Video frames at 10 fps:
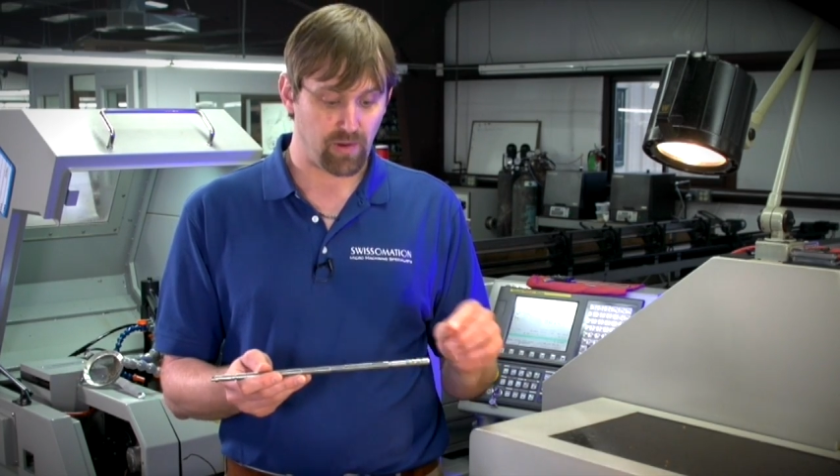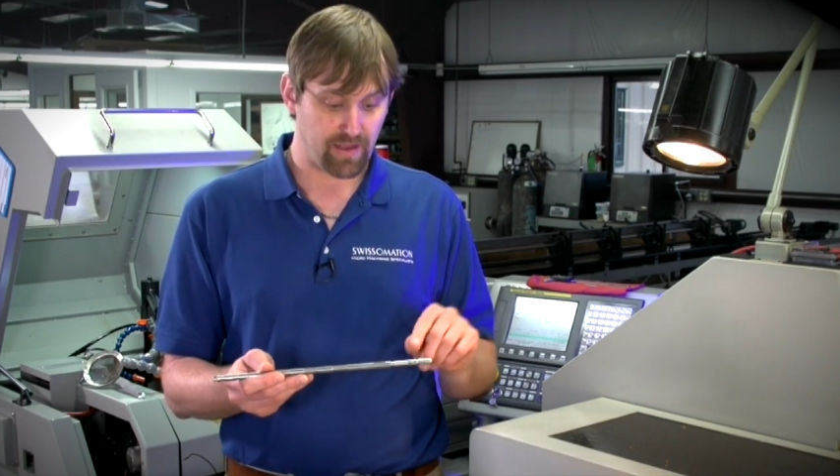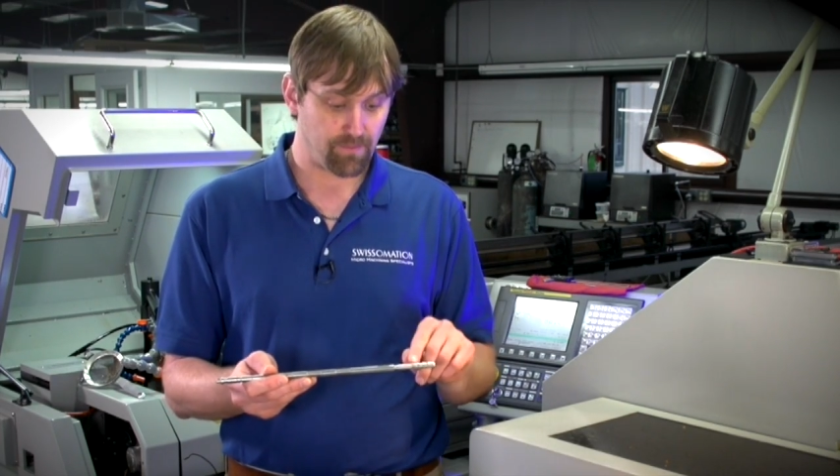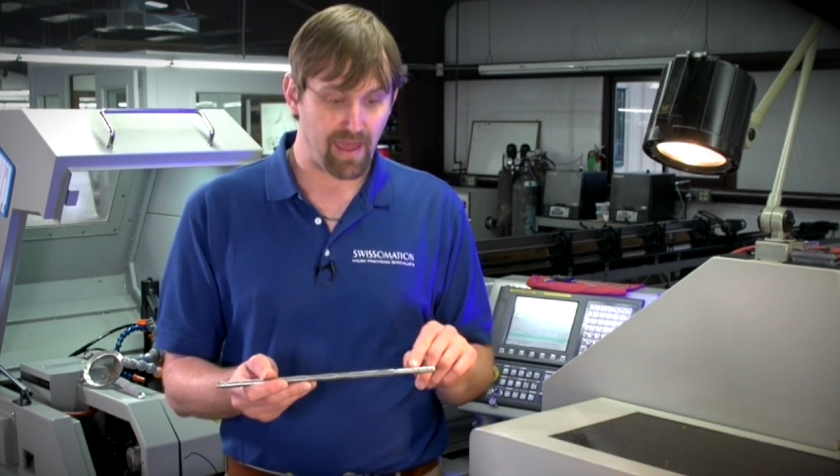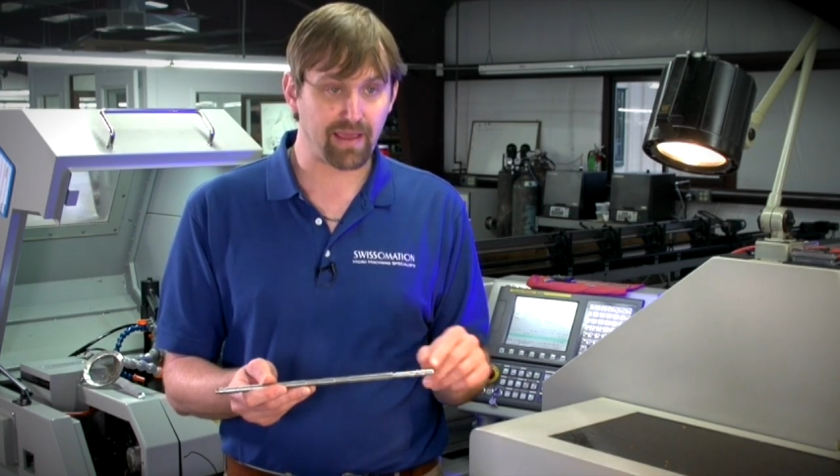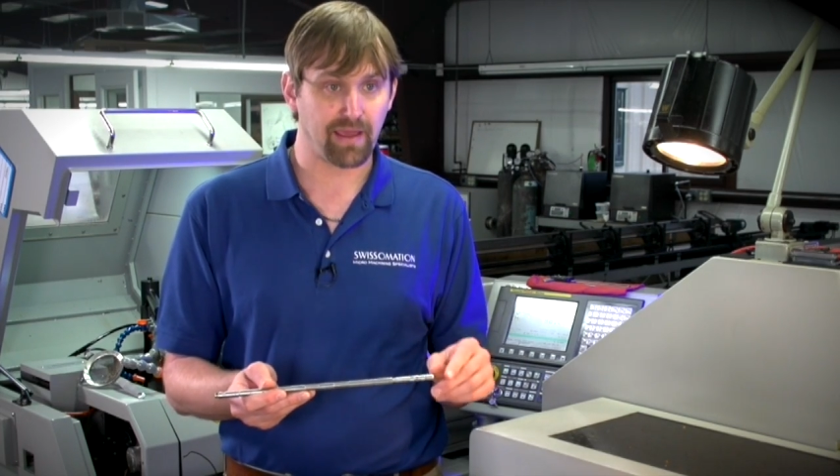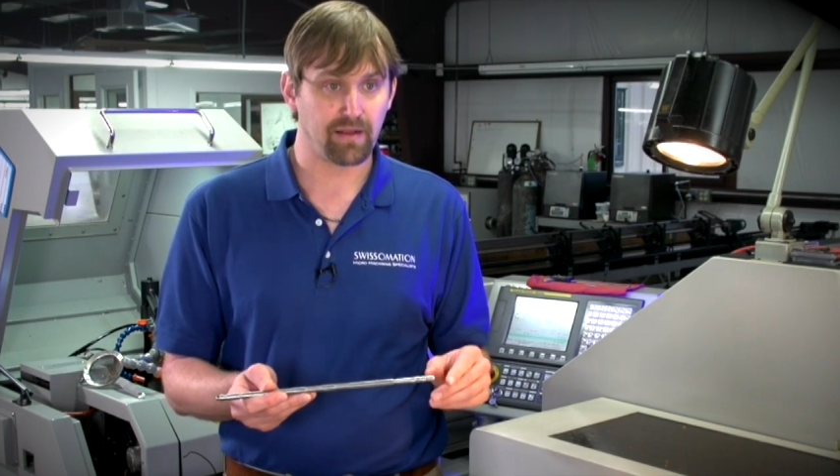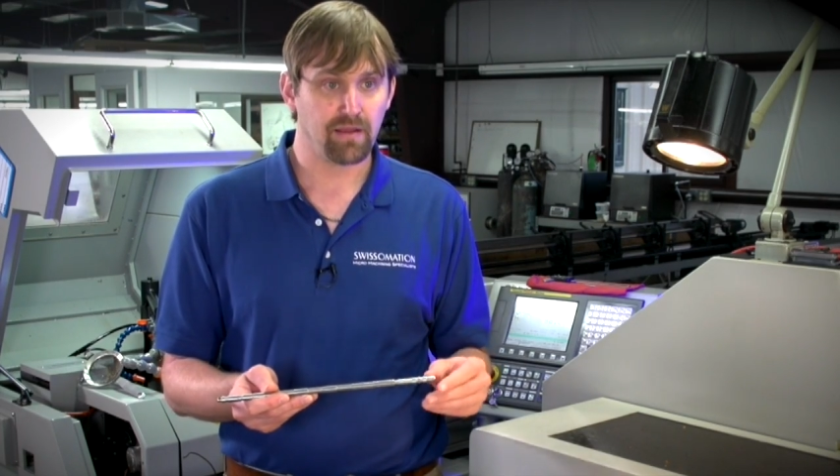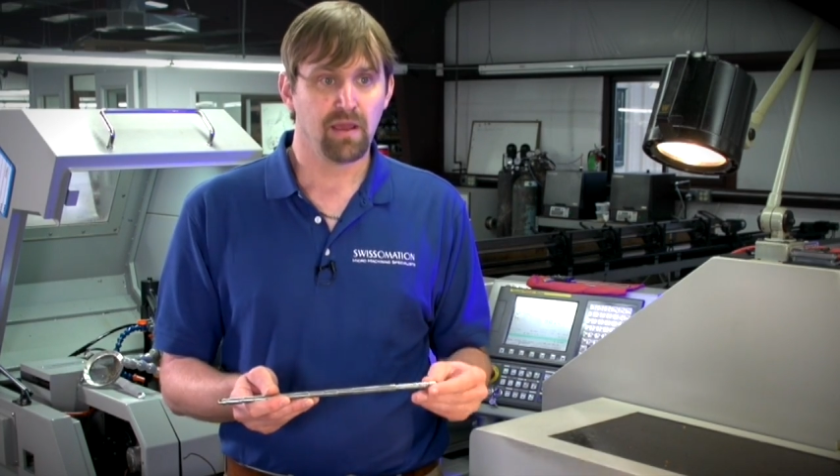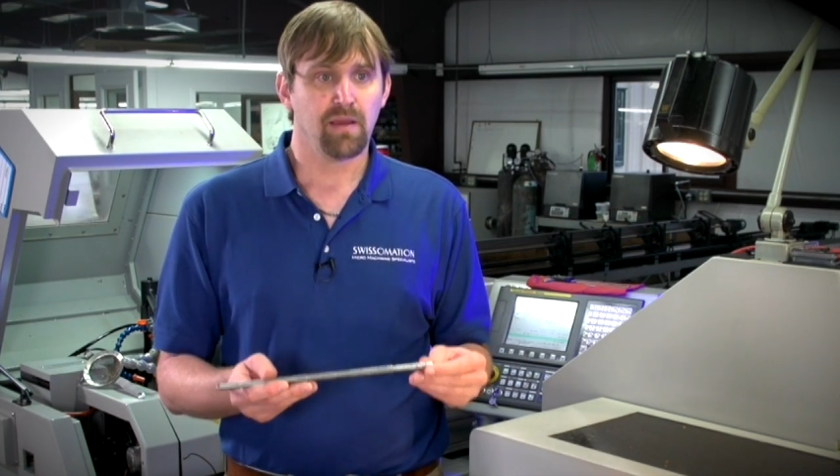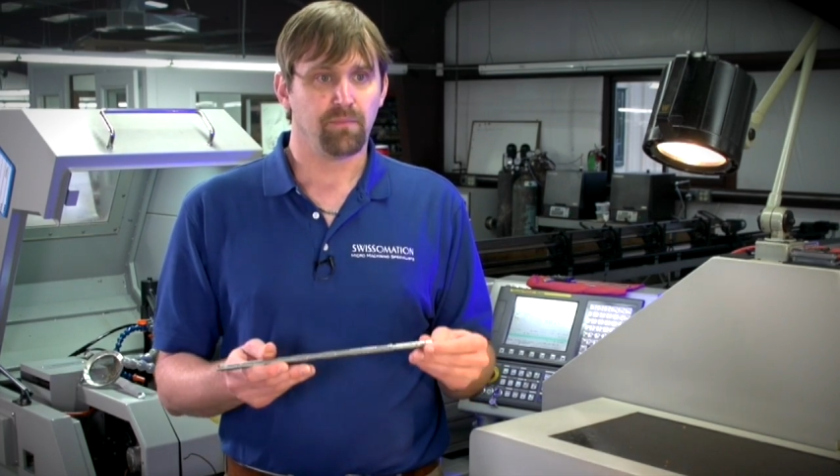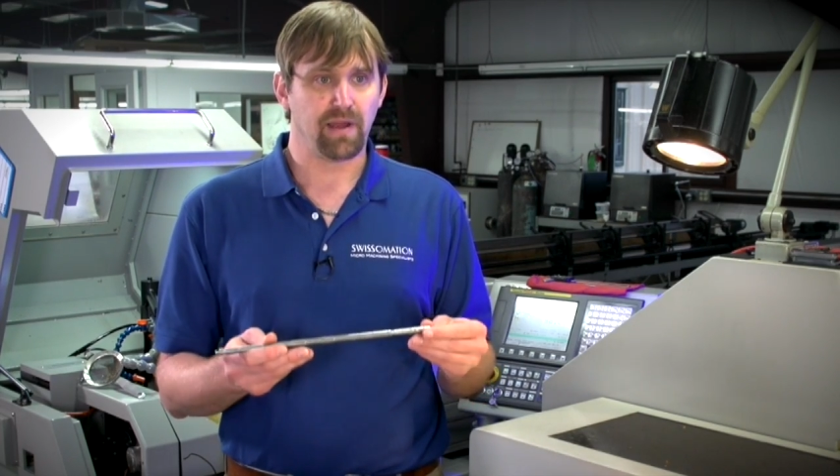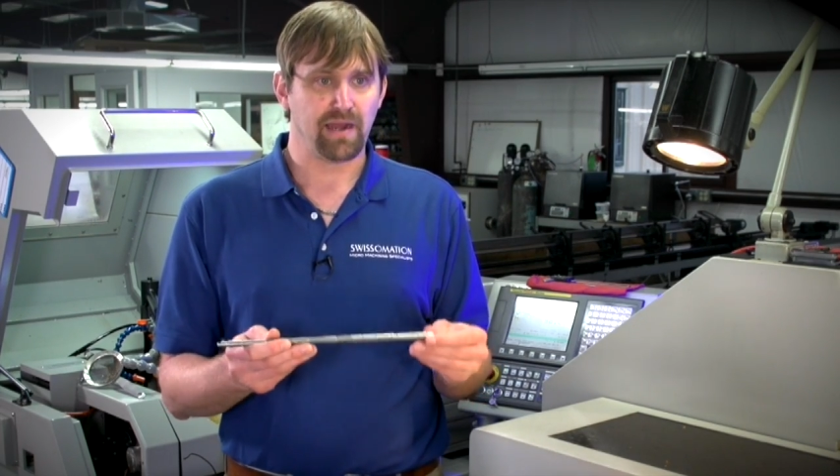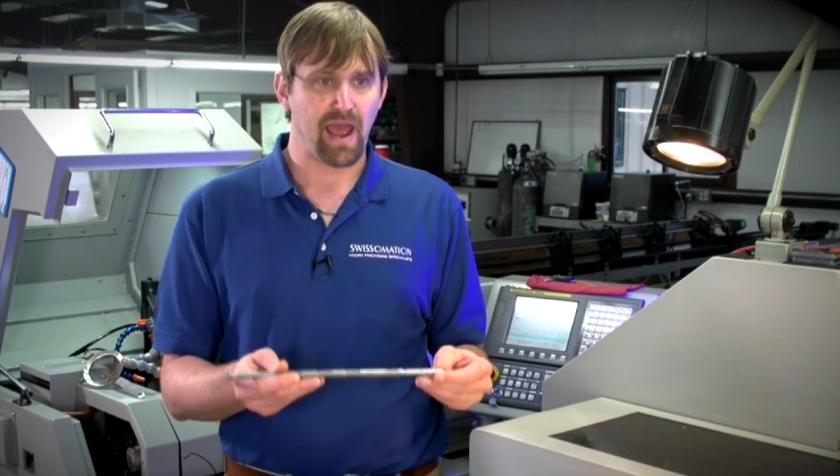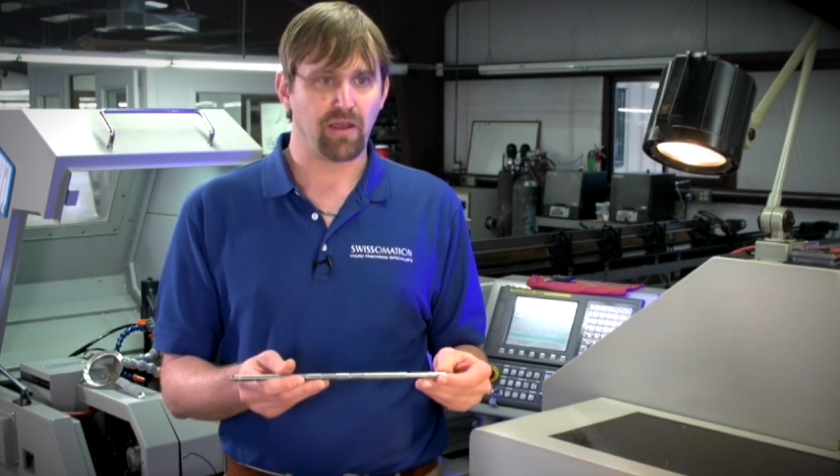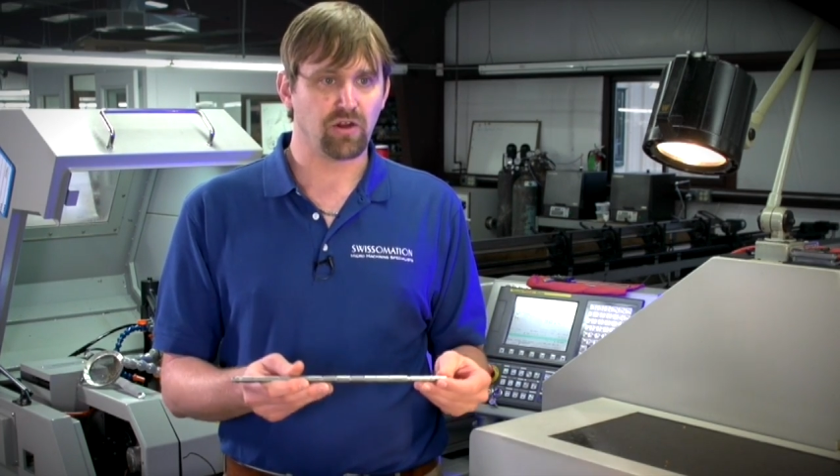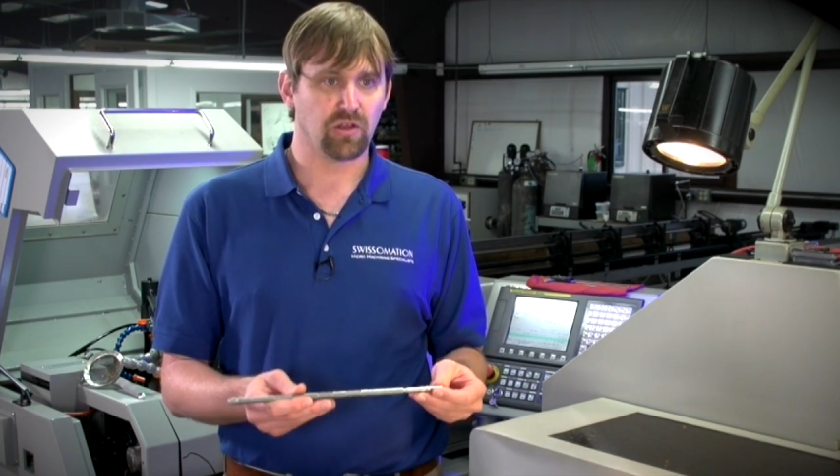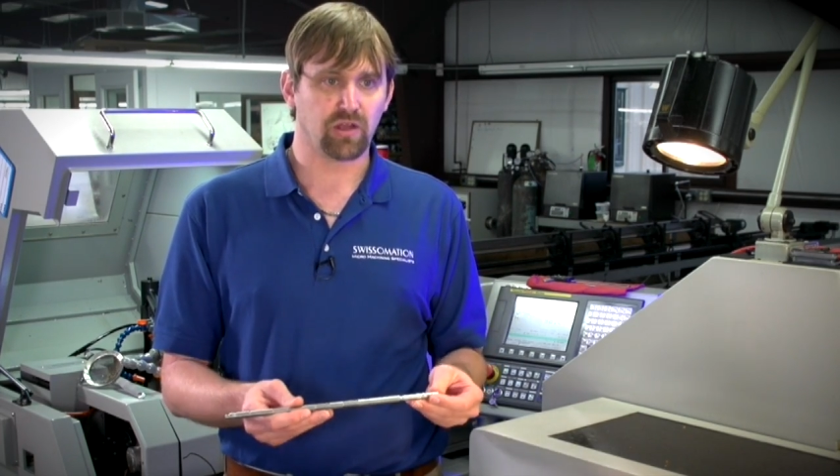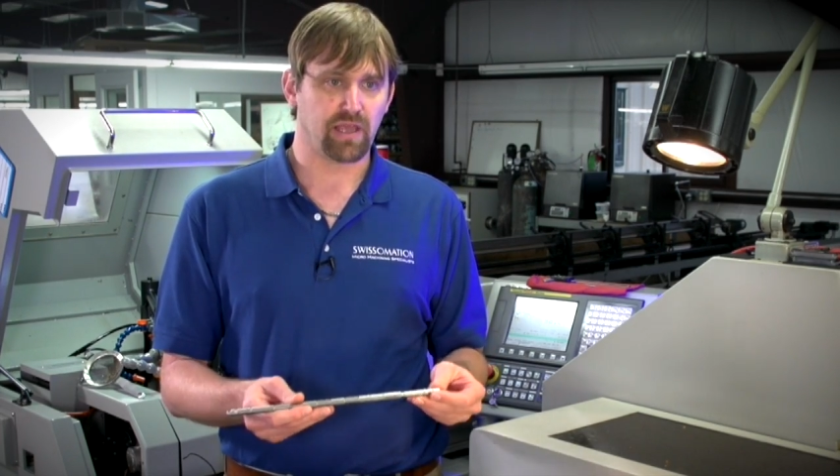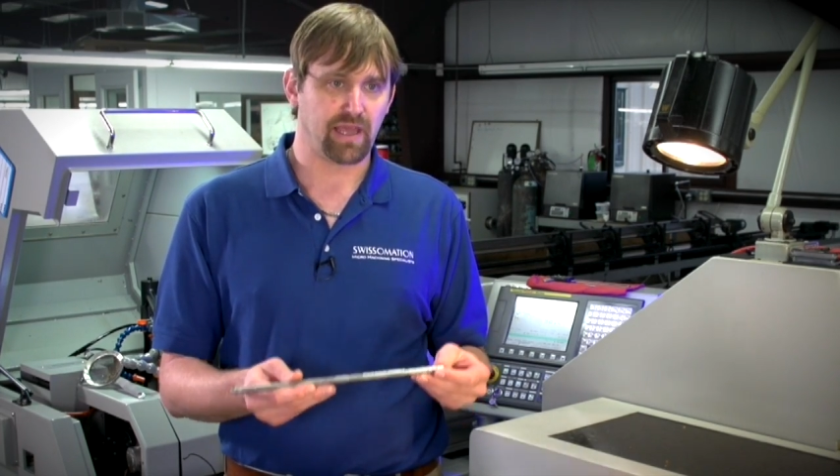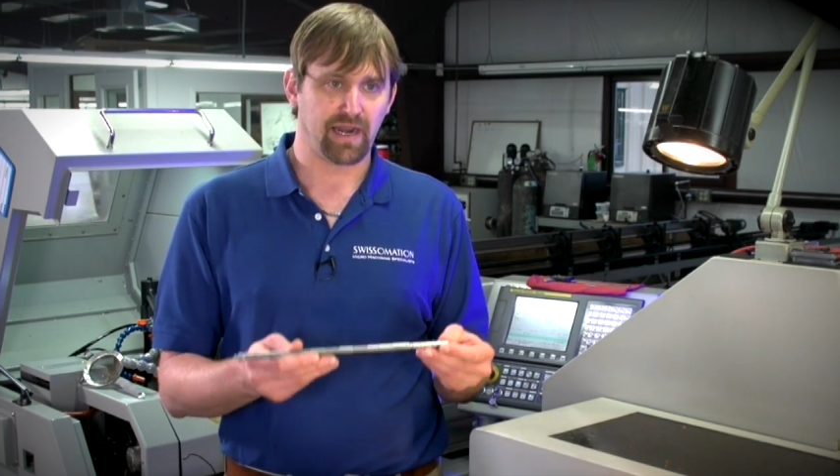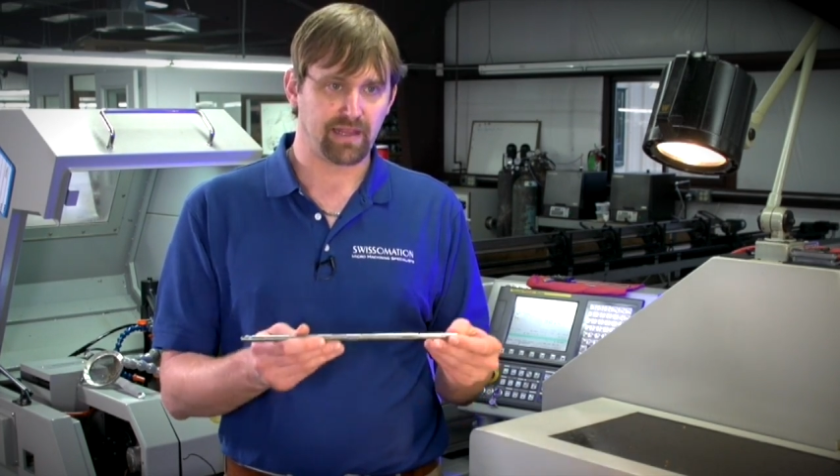We can make it, but now you're looking at